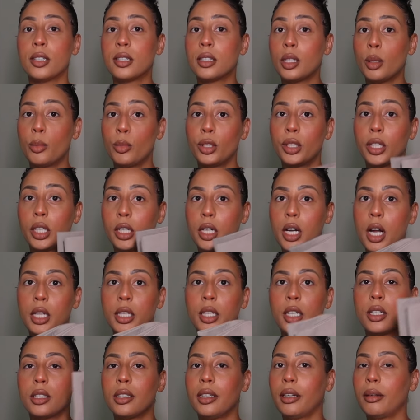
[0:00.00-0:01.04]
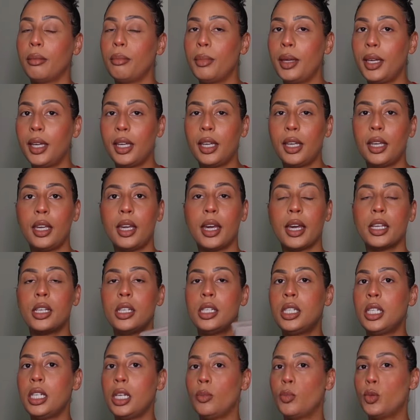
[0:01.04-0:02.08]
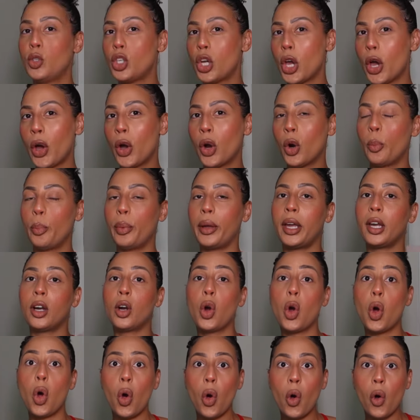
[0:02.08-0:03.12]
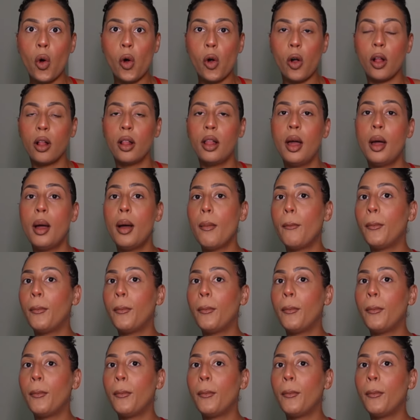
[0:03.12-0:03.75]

similar colors like minky and deep taupe and coal